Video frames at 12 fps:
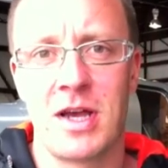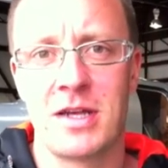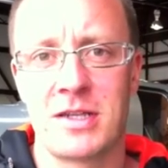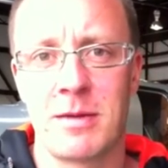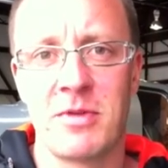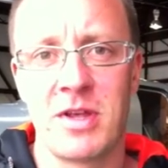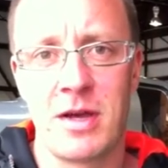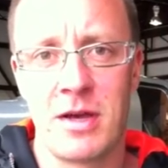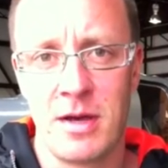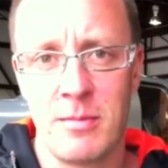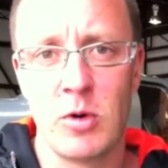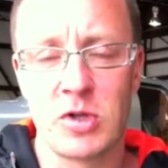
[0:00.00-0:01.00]
Some of the
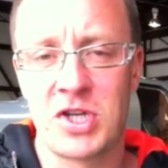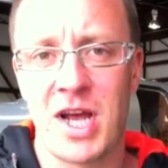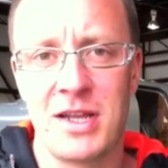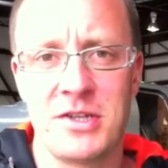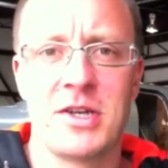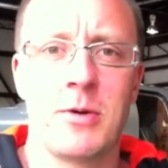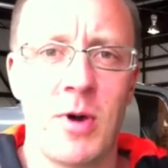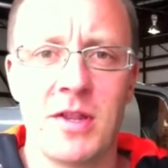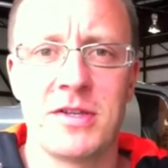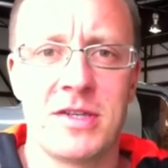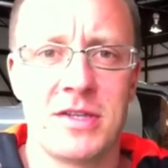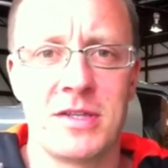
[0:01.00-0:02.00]
more challenging
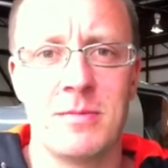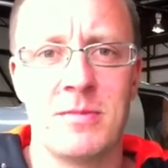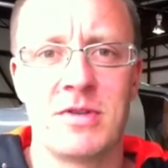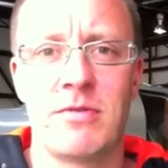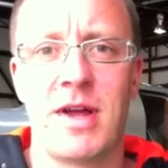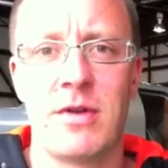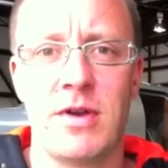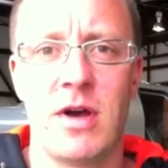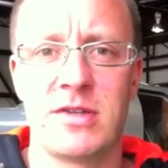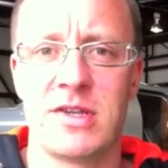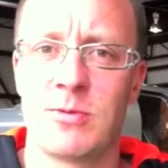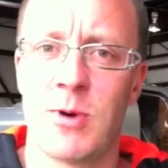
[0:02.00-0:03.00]
weather systems around
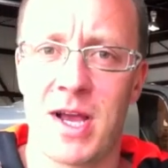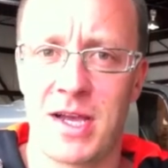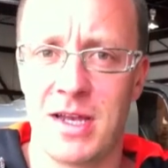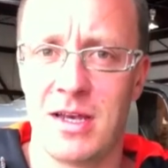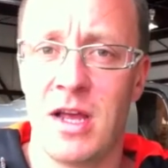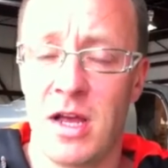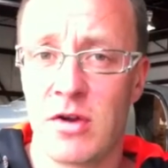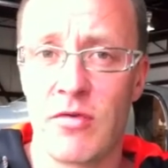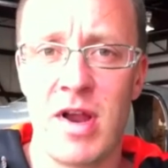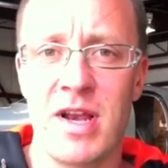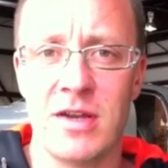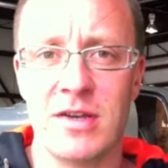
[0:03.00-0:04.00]
Narsarsuaq in
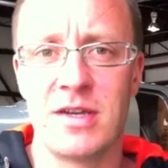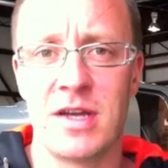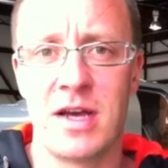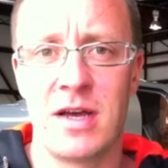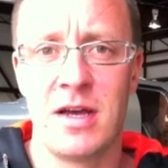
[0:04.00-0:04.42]
Greenland